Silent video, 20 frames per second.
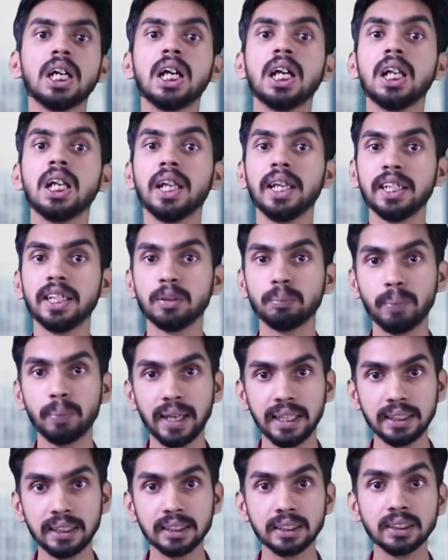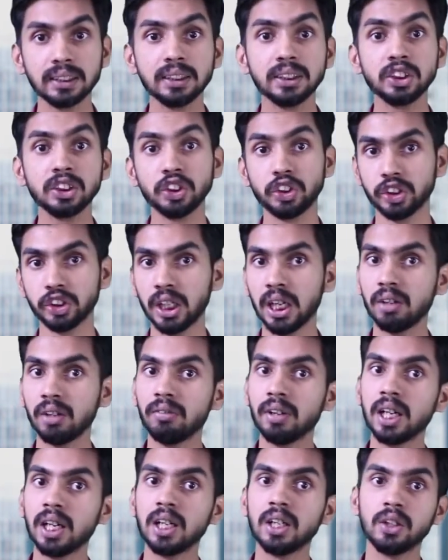like Python,
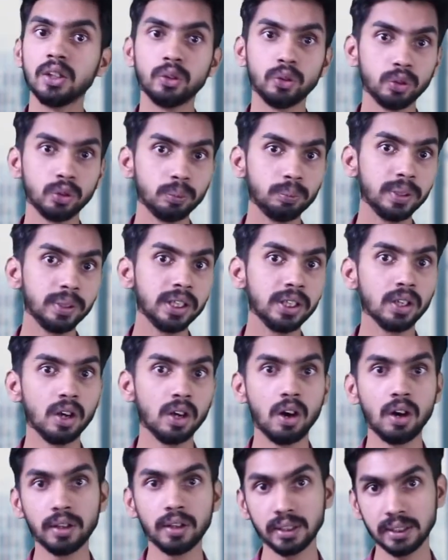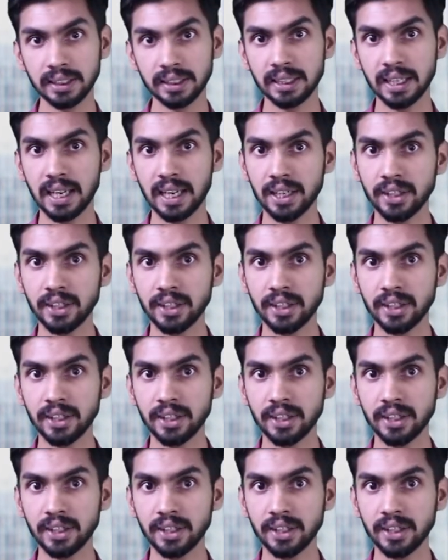Java, Ruby or C#,